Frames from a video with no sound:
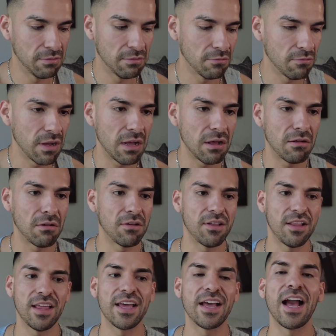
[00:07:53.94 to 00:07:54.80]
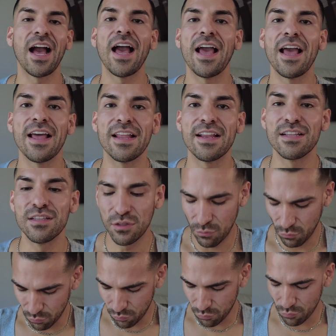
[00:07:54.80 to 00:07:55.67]
Wow, like, and it's
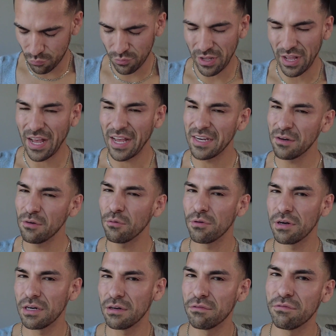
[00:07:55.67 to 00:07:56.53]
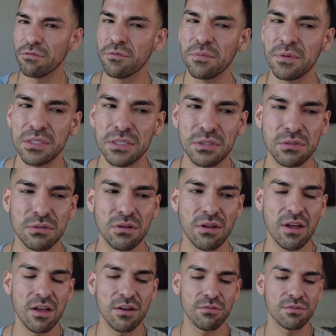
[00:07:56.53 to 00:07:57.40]
kind of rare for me to
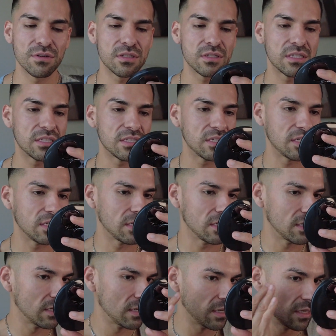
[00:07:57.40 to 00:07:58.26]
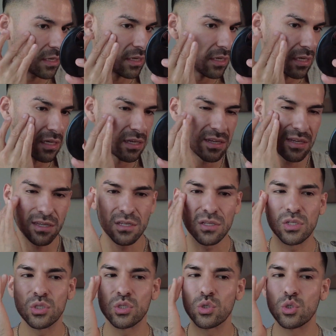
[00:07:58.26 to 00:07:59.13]
not really
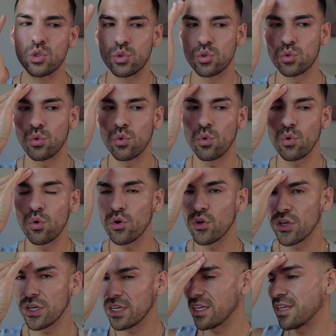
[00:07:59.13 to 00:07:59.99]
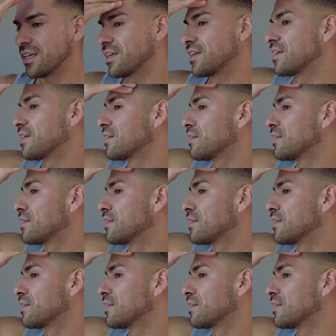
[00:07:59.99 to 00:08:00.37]
enjoy.